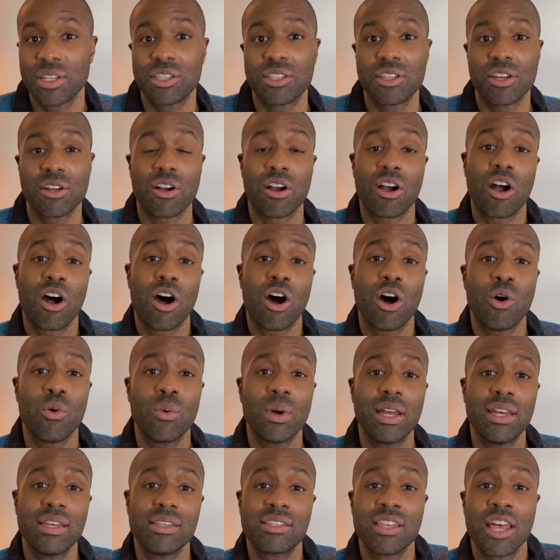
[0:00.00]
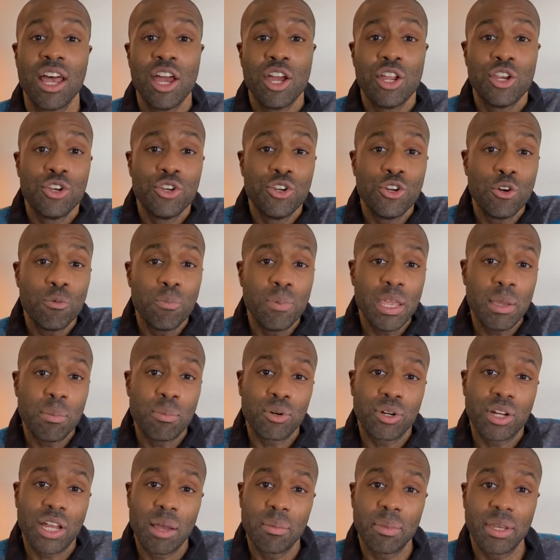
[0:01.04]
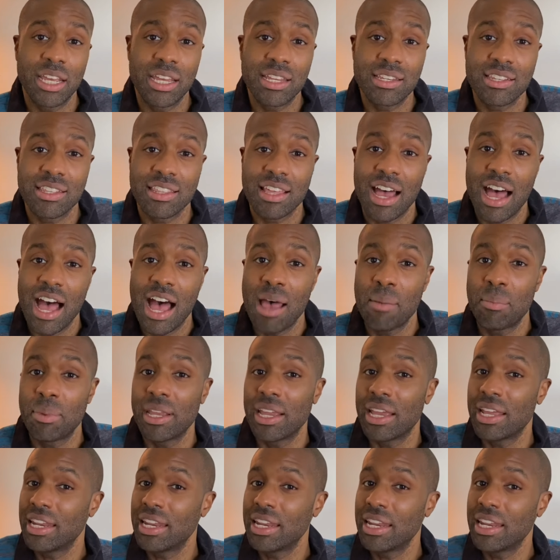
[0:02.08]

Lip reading: There are always new people coming into the hobby,